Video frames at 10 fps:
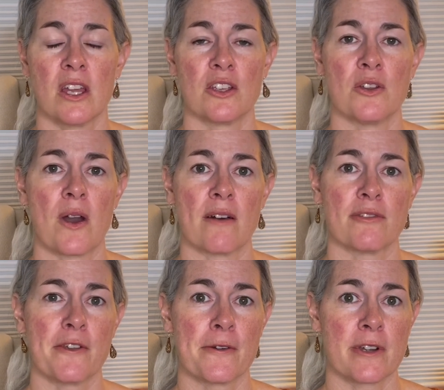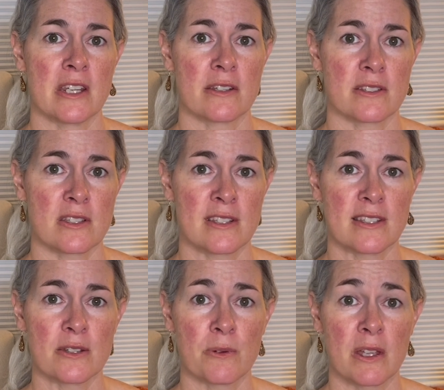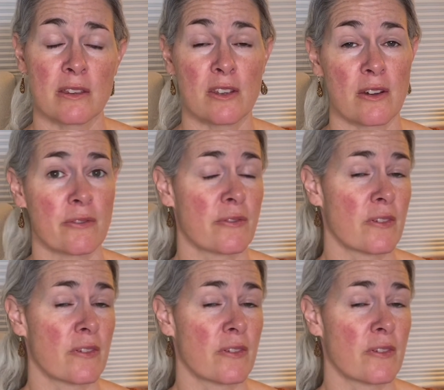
You have fewer needles to deal with. You have